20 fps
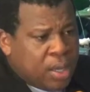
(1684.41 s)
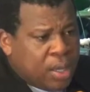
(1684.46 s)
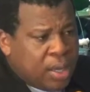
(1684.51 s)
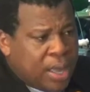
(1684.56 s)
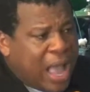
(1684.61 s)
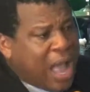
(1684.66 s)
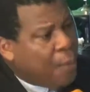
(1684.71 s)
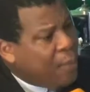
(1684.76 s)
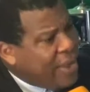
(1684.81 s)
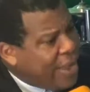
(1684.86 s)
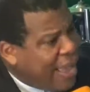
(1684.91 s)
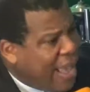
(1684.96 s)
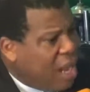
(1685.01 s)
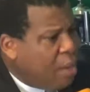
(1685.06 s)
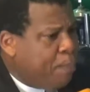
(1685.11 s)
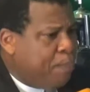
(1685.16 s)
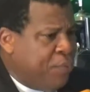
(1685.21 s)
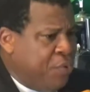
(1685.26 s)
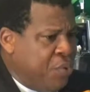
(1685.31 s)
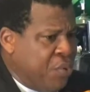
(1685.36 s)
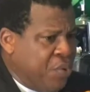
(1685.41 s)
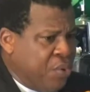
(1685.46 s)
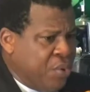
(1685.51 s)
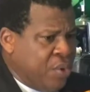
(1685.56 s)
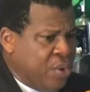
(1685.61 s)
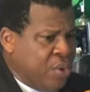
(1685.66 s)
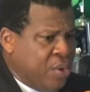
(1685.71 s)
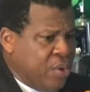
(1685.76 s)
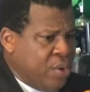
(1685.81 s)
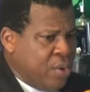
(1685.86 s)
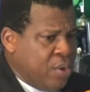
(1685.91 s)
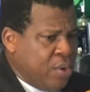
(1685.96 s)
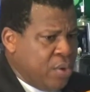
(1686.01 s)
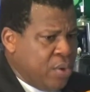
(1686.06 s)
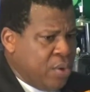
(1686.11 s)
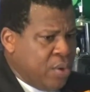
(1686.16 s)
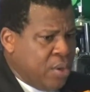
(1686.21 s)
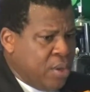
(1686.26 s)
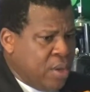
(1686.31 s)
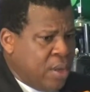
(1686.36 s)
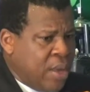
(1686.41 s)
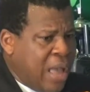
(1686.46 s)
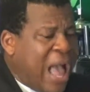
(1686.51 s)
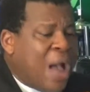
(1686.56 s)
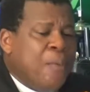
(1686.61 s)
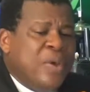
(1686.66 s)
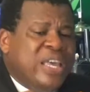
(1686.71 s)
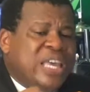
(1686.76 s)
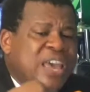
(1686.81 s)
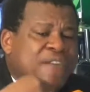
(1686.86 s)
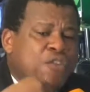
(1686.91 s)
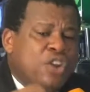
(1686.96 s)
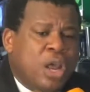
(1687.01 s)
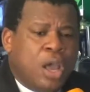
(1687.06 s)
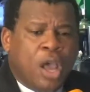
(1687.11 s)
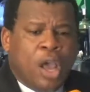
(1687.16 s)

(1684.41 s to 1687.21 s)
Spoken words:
I will help you. I will give you the,